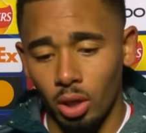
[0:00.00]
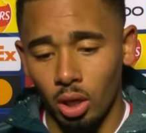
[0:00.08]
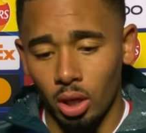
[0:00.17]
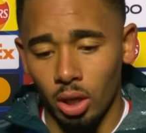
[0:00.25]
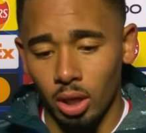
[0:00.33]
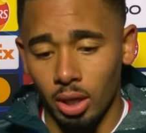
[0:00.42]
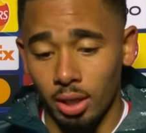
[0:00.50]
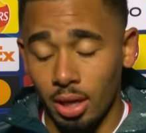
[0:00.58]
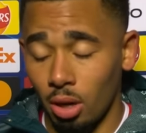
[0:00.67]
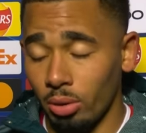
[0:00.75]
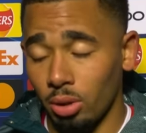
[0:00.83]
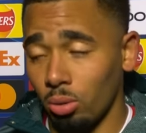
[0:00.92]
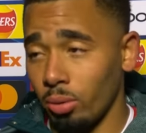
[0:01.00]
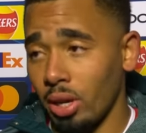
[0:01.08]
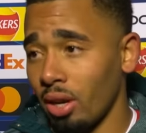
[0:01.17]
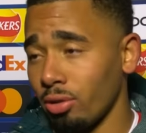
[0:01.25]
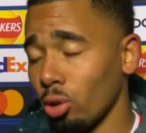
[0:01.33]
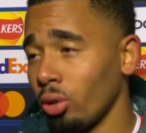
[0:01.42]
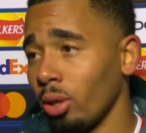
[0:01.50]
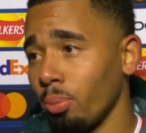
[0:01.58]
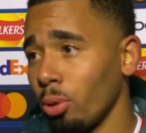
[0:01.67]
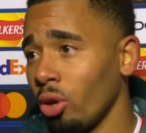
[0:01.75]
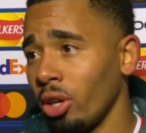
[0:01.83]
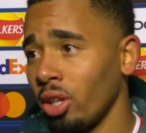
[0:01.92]
Uh, now we, we have to keep
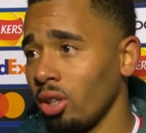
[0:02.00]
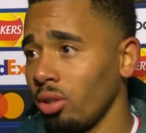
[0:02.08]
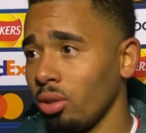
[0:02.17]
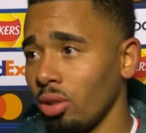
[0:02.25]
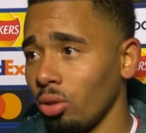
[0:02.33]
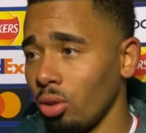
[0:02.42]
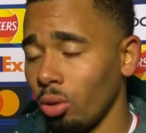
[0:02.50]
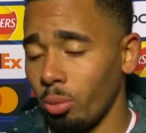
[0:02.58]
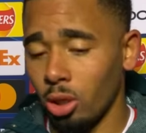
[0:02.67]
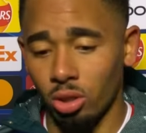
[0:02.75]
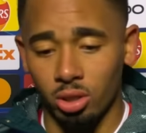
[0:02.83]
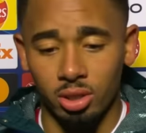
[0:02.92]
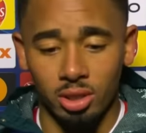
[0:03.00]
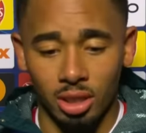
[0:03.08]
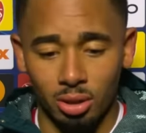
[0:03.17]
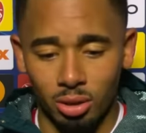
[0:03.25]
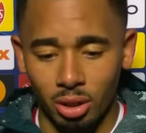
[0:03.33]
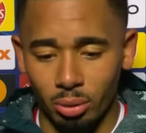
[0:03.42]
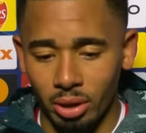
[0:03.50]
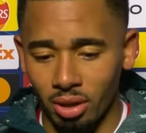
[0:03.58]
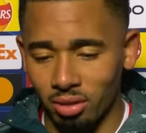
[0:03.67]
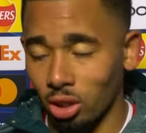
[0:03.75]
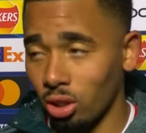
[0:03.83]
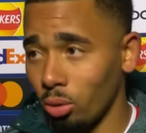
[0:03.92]
going, you know, because Saturday we have
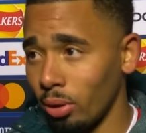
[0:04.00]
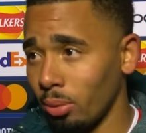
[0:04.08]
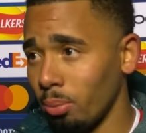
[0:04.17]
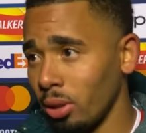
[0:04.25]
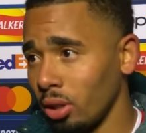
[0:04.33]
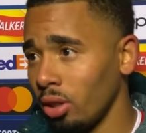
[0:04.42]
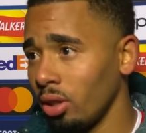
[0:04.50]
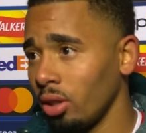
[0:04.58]
another one big.